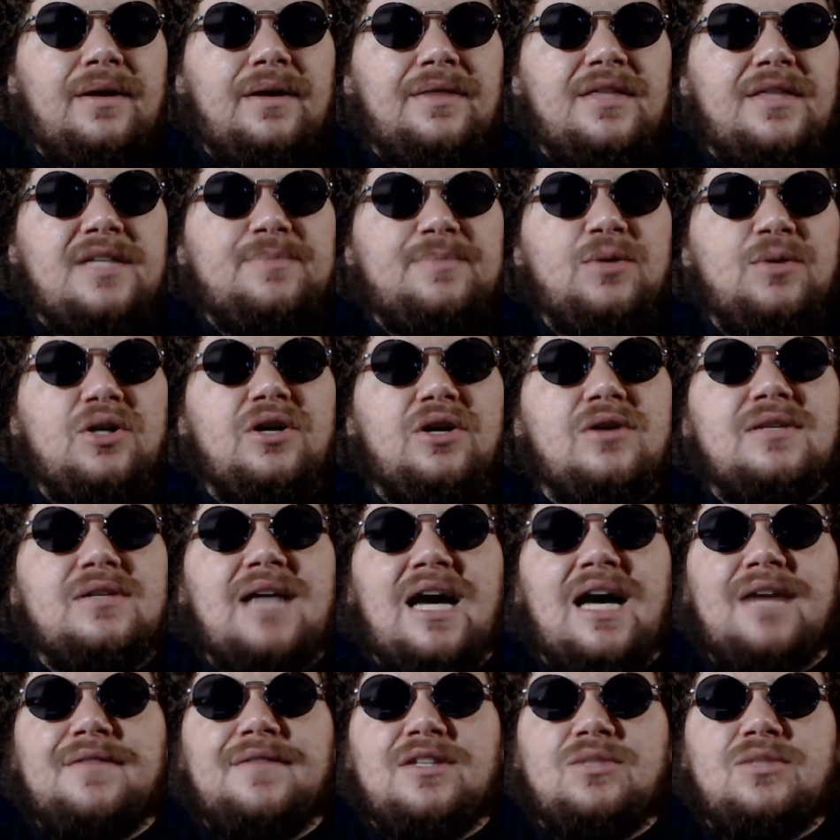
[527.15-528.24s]
This book goes
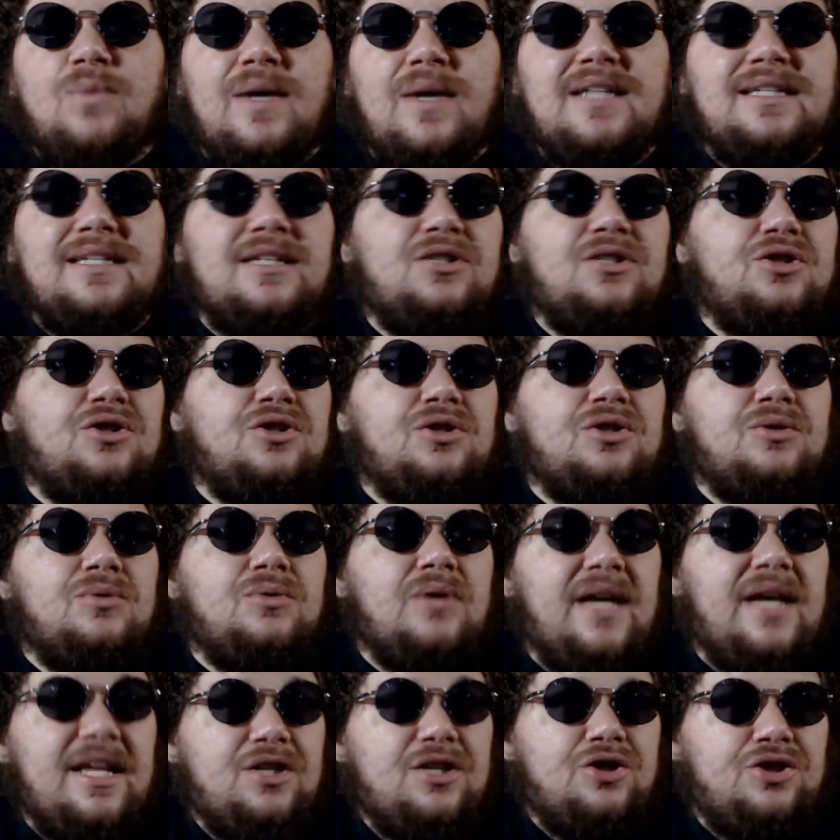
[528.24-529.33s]
out of its way to
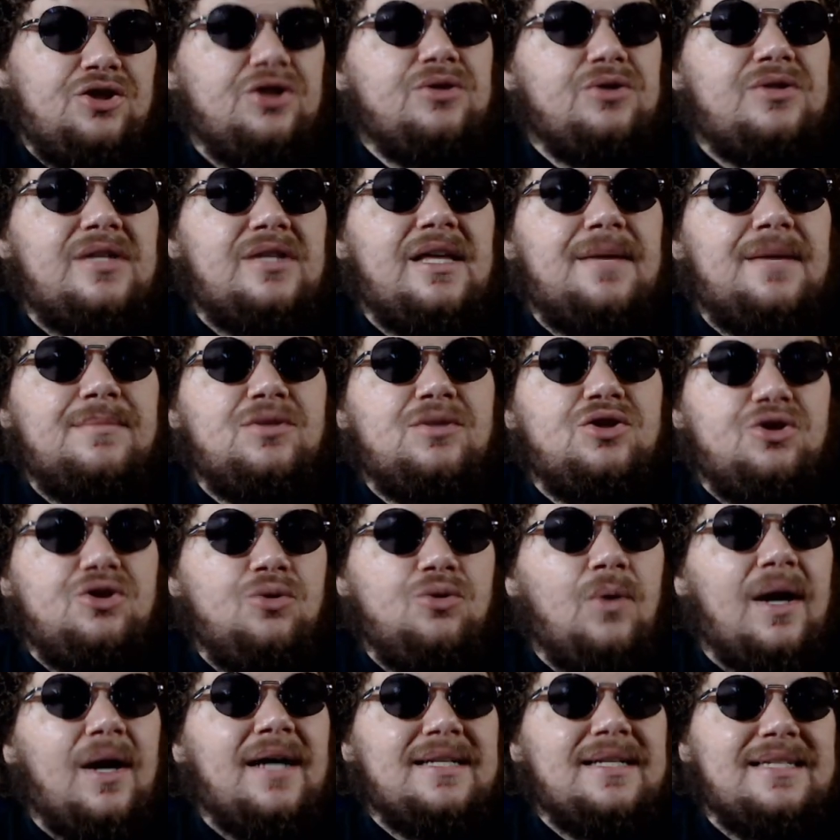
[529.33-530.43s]
introduce them
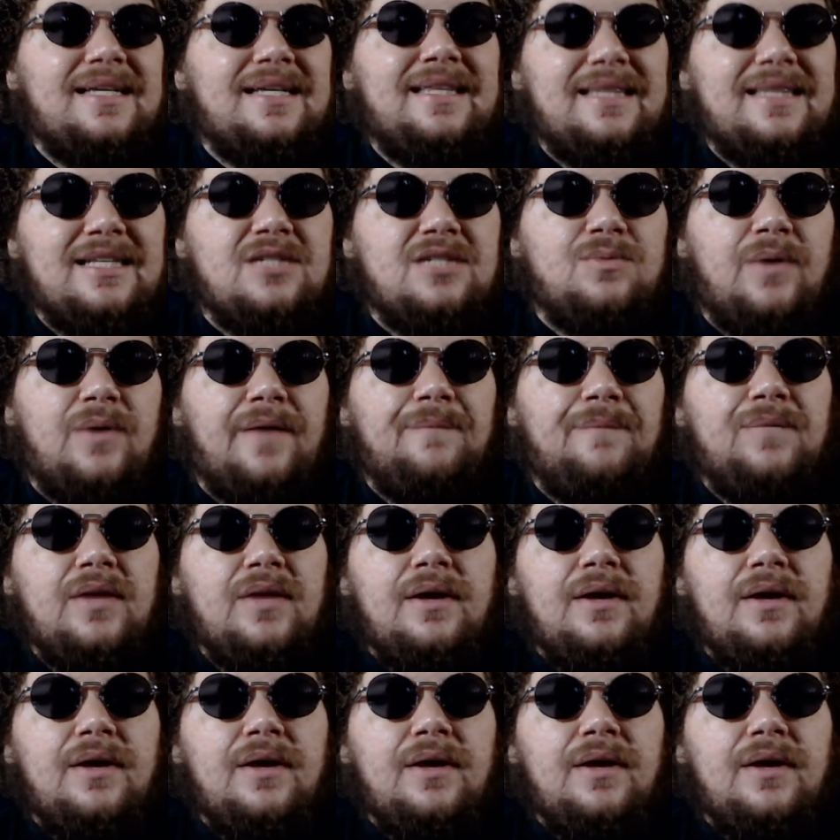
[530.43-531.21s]
to us in this one.